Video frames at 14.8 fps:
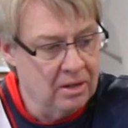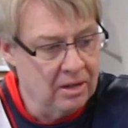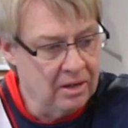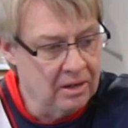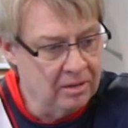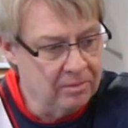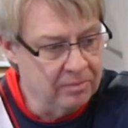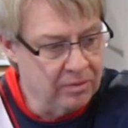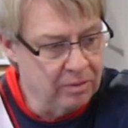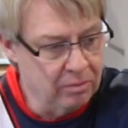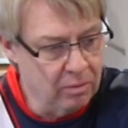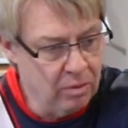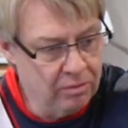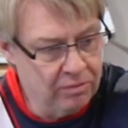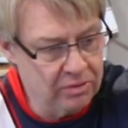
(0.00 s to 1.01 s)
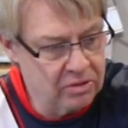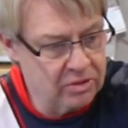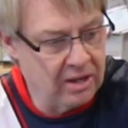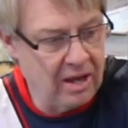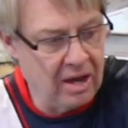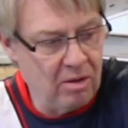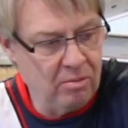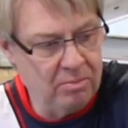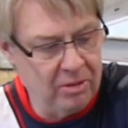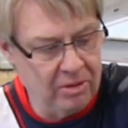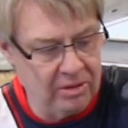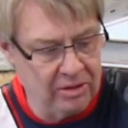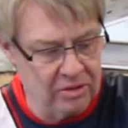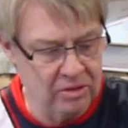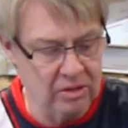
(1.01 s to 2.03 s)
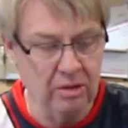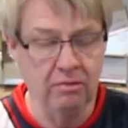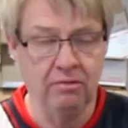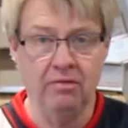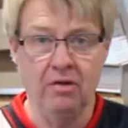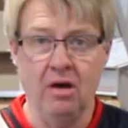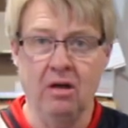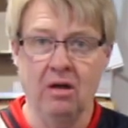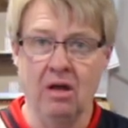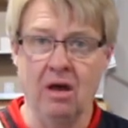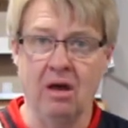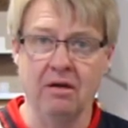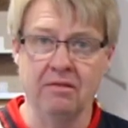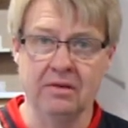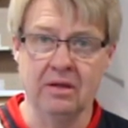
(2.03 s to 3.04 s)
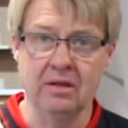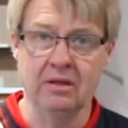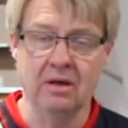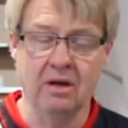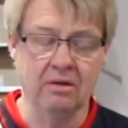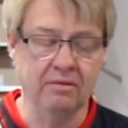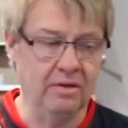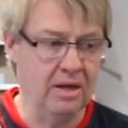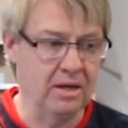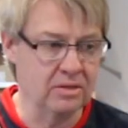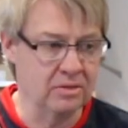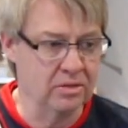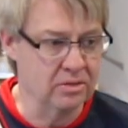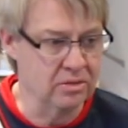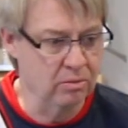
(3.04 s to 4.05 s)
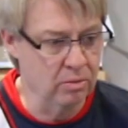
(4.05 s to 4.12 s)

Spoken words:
The woofer's output is going to fall off in the off-axis.